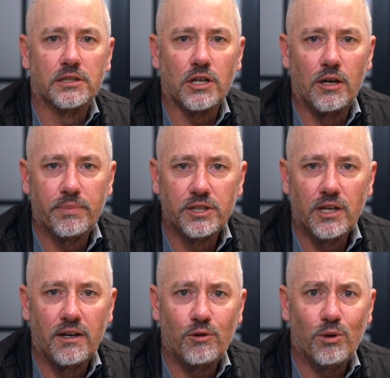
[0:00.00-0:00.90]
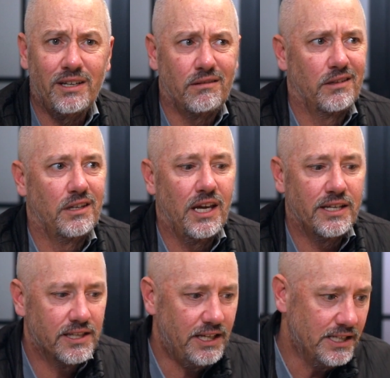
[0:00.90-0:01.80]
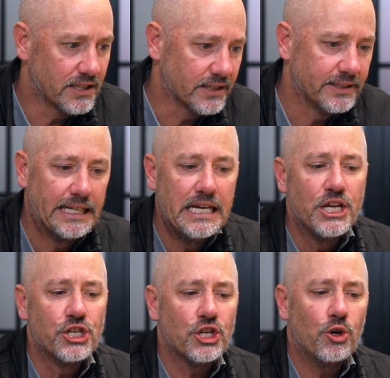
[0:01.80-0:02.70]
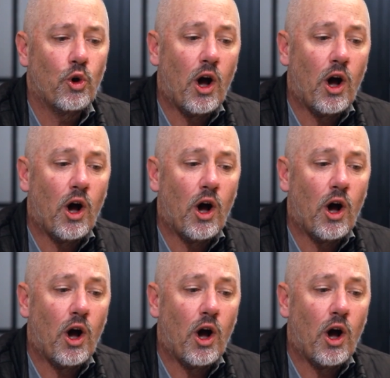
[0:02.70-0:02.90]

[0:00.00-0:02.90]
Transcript: this open to everyone? Yes, it is. So